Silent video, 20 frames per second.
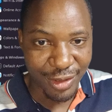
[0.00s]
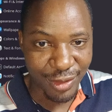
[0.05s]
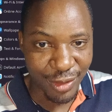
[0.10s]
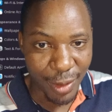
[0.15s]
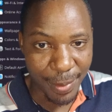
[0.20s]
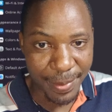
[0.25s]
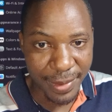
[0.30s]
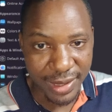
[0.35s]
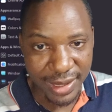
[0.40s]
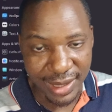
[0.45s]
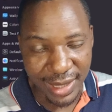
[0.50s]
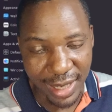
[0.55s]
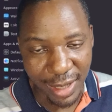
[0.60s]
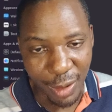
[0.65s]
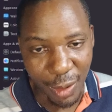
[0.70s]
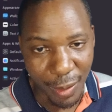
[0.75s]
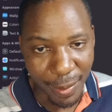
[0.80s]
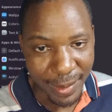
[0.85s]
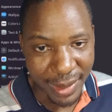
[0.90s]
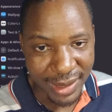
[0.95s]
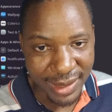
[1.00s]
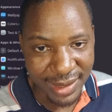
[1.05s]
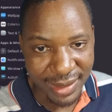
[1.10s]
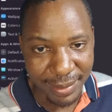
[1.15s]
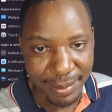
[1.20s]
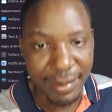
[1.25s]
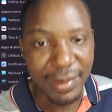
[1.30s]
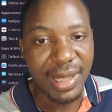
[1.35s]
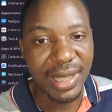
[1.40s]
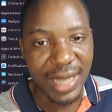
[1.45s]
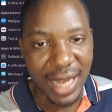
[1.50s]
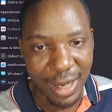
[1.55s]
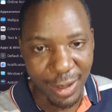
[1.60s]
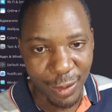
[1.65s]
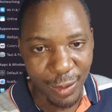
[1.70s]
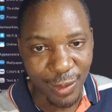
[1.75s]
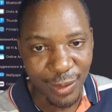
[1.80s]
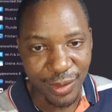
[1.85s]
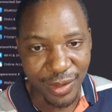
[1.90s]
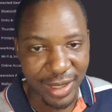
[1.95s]
drop it in the comments. Make a
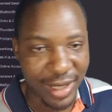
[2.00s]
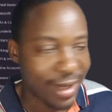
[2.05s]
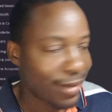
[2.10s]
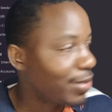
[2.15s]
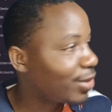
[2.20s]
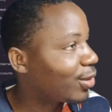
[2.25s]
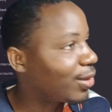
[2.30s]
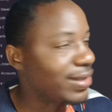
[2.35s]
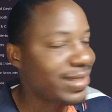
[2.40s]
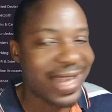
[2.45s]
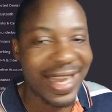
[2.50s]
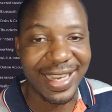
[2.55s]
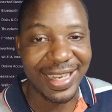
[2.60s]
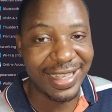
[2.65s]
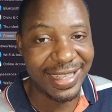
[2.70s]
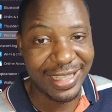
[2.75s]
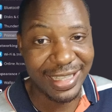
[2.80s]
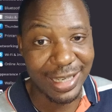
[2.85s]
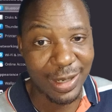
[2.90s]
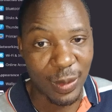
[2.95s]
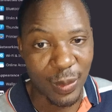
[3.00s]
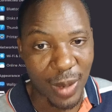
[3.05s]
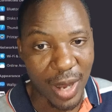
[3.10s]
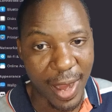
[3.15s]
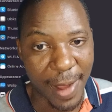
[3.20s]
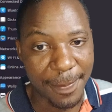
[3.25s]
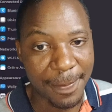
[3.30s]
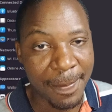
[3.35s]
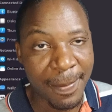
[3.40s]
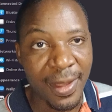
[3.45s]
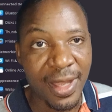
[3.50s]
know, okay? Because I didn't need one.